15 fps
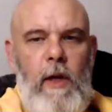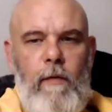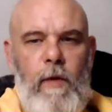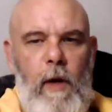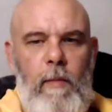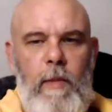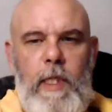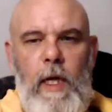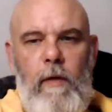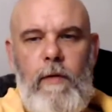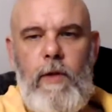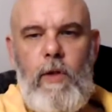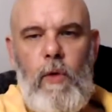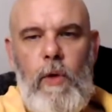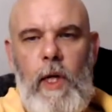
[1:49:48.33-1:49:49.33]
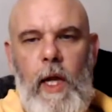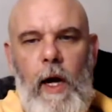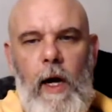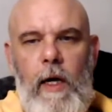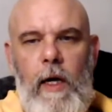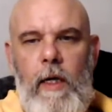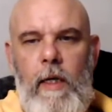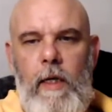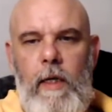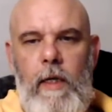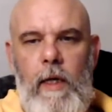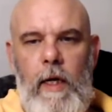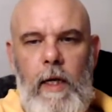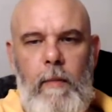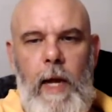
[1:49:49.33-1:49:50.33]
I've got myself a toy car
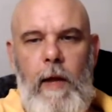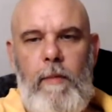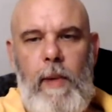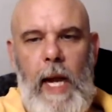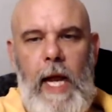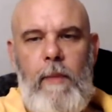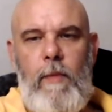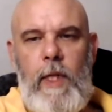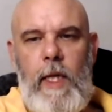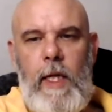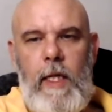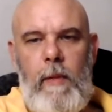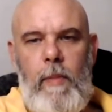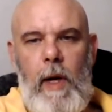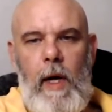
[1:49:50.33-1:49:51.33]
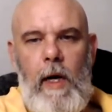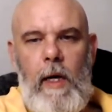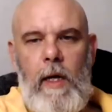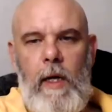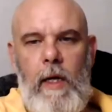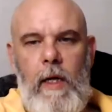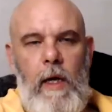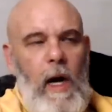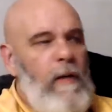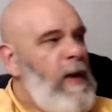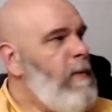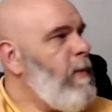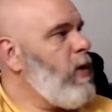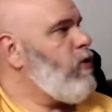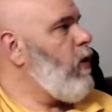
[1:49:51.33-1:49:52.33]
and I'm out playing with it in the park. I've had
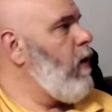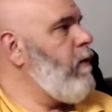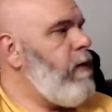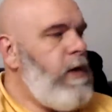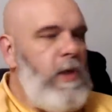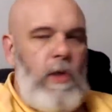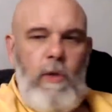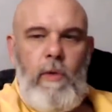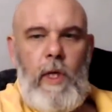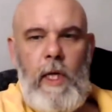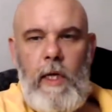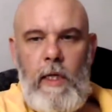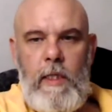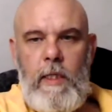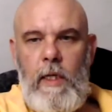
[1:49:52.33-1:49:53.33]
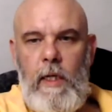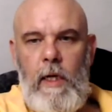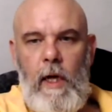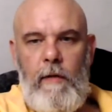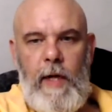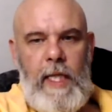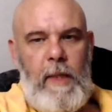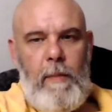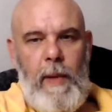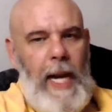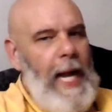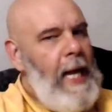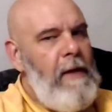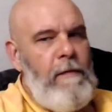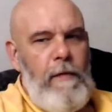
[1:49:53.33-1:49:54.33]
my drone for 2 years. I've had the
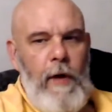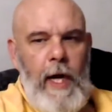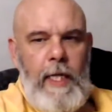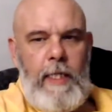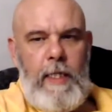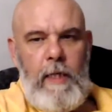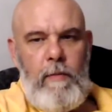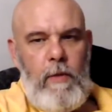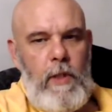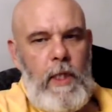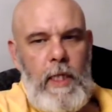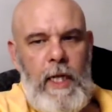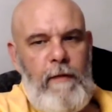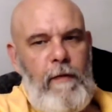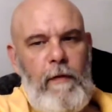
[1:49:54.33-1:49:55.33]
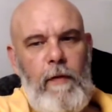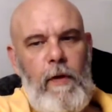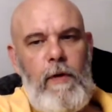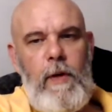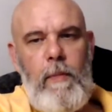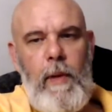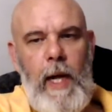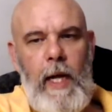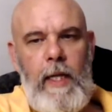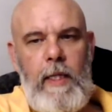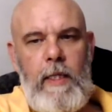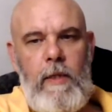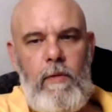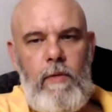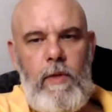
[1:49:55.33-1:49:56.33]
plane for 18 months. I'd never flew the plane
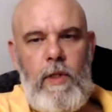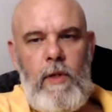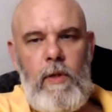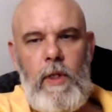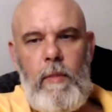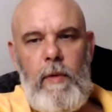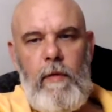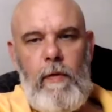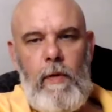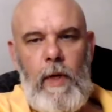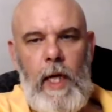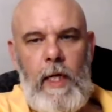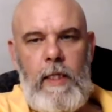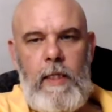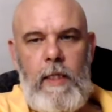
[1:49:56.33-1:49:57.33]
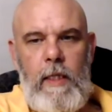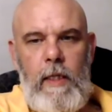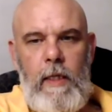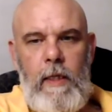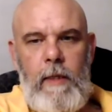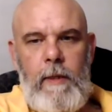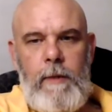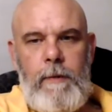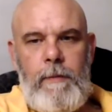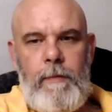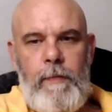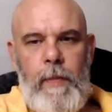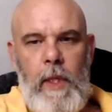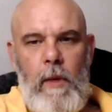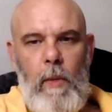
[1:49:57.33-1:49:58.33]
until Sunday before last.
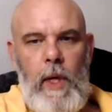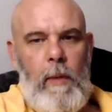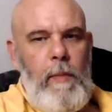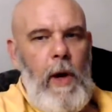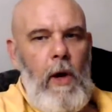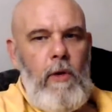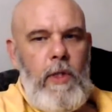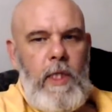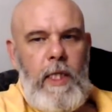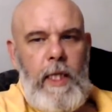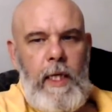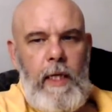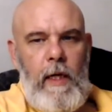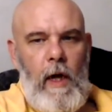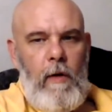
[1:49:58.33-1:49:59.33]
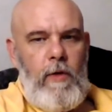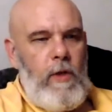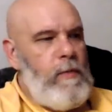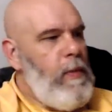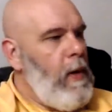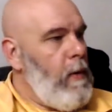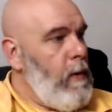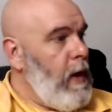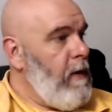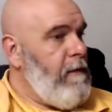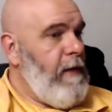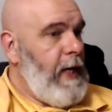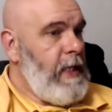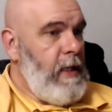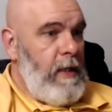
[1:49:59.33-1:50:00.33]
When I posted it, I'll just put, in
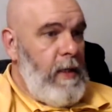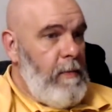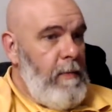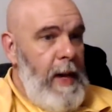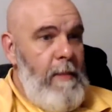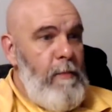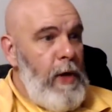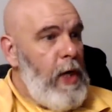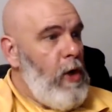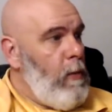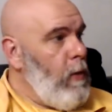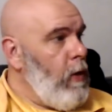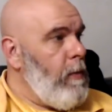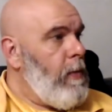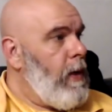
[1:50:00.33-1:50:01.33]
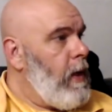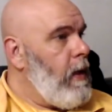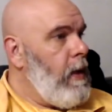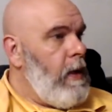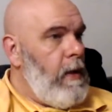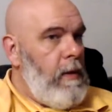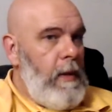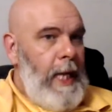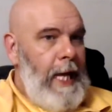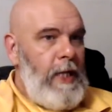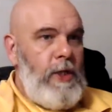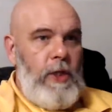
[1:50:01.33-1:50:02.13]
fact, the memory come up last